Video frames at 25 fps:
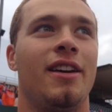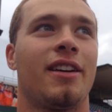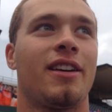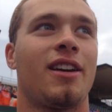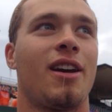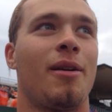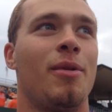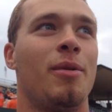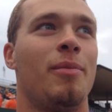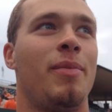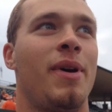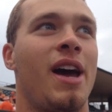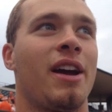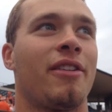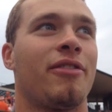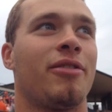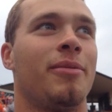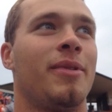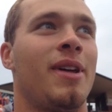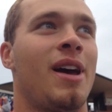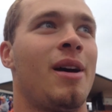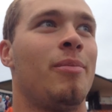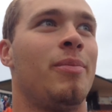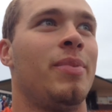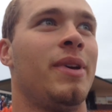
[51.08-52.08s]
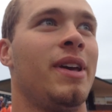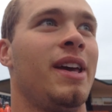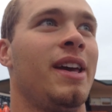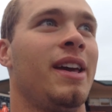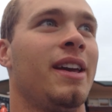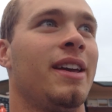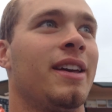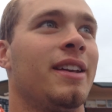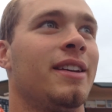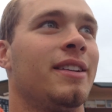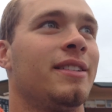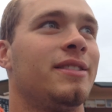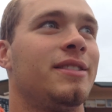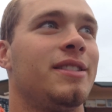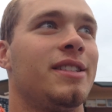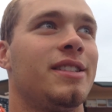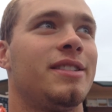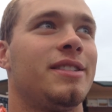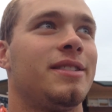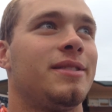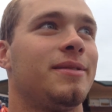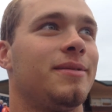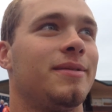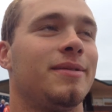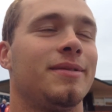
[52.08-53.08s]
Coming back from that big and
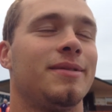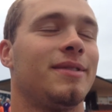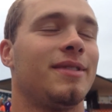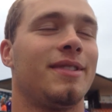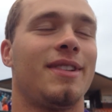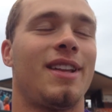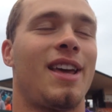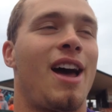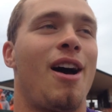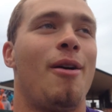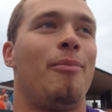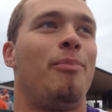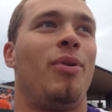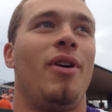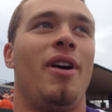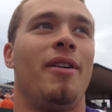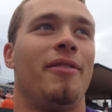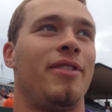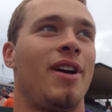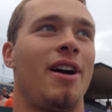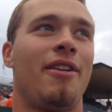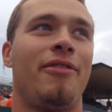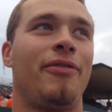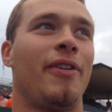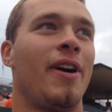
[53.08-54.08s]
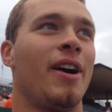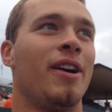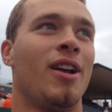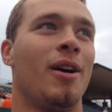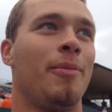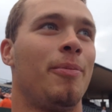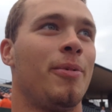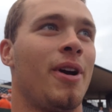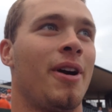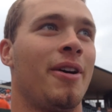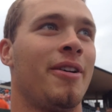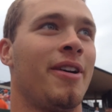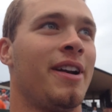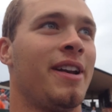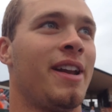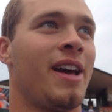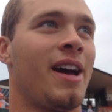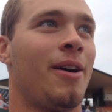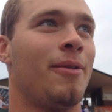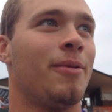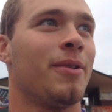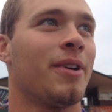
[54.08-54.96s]
just how pumped, how fired up we are right now.